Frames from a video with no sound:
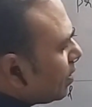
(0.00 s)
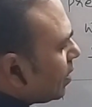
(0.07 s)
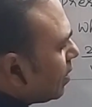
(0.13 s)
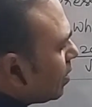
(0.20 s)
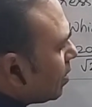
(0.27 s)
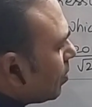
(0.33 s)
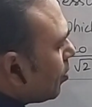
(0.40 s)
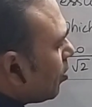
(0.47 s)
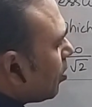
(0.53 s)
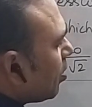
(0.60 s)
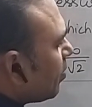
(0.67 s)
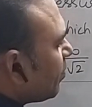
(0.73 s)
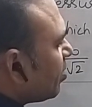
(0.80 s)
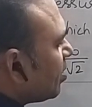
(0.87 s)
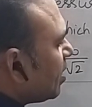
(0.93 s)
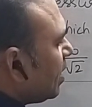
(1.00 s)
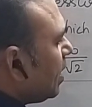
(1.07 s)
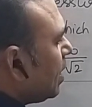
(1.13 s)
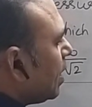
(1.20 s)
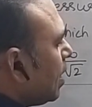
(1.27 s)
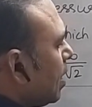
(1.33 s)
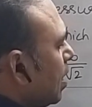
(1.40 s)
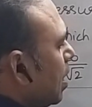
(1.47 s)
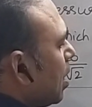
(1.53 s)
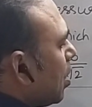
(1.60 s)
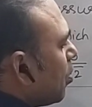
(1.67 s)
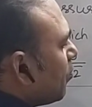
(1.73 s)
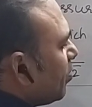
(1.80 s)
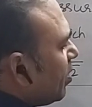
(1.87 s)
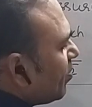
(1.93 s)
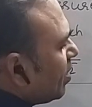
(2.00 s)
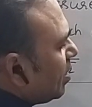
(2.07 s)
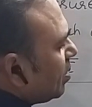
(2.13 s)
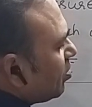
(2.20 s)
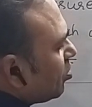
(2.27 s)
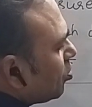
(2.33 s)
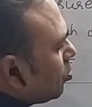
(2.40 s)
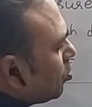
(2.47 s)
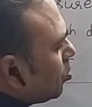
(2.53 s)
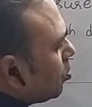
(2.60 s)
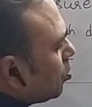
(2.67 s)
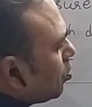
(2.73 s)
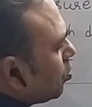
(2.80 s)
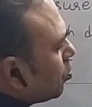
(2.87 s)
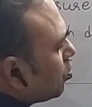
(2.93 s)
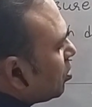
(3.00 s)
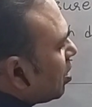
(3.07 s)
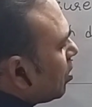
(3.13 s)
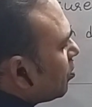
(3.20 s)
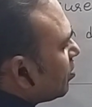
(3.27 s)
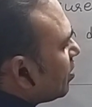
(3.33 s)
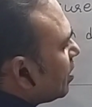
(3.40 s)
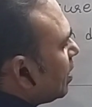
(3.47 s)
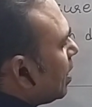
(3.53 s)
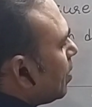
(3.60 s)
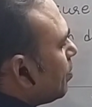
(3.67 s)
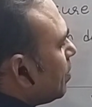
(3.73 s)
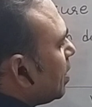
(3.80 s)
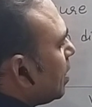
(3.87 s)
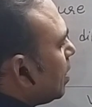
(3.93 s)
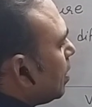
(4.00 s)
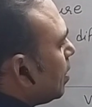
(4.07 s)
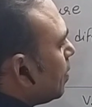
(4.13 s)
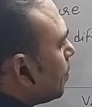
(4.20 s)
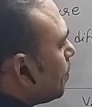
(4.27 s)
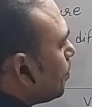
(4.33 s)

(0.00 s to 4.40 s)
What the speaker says: 10 to the power of 3. V1 is 2000 ml.